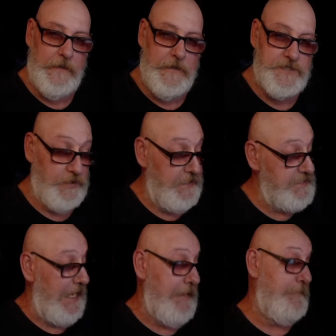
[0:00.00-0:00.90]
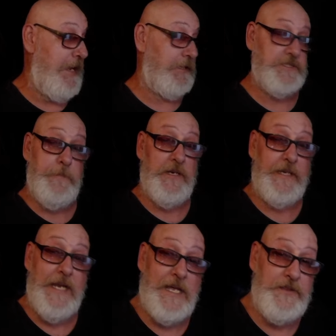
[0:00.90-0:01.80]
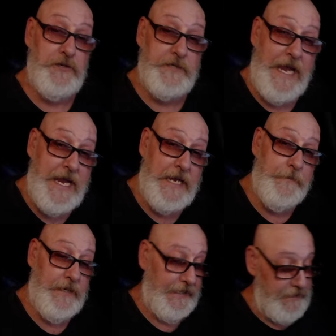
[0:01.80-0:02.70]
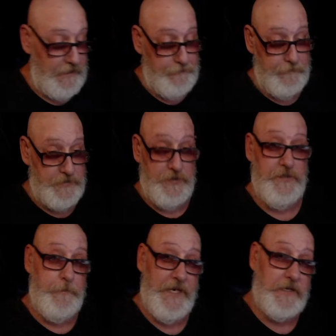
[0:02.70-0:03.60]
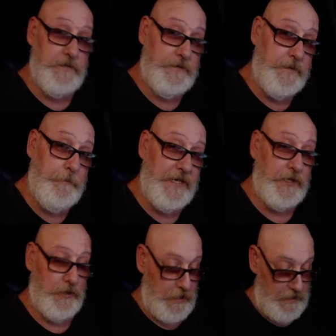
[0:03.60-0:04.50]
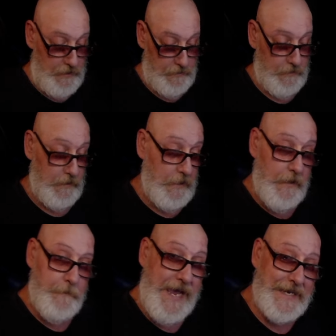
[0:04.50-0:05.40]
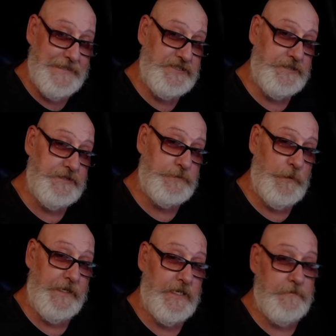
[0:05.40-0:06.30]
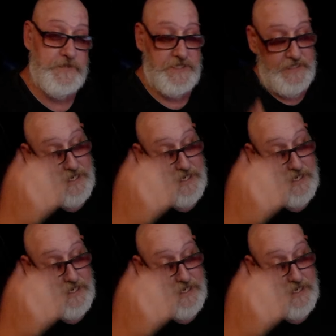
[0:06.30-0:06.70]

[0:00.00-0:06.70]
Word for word: So these game makers better get on their game and get up to the bigger the bigger uh, packages when it comes to the